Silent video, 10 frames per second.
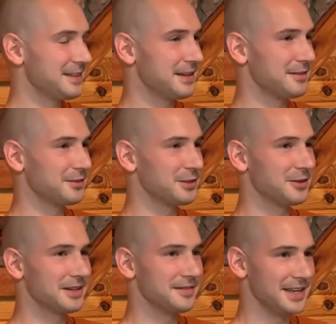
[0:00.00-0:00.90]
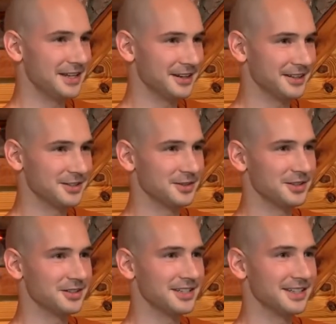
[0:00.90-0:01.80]
thankful you only have 8 on this
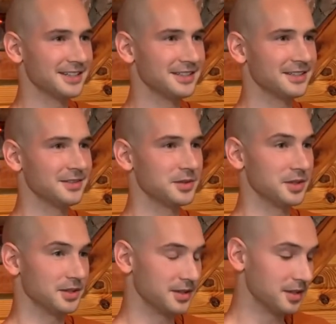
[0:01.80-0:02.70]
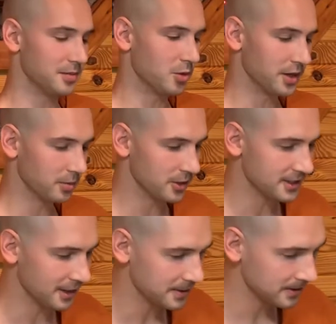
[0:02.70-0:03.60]
retreat, the morning
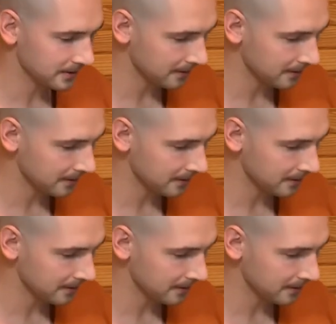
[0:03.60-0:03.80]
precepts.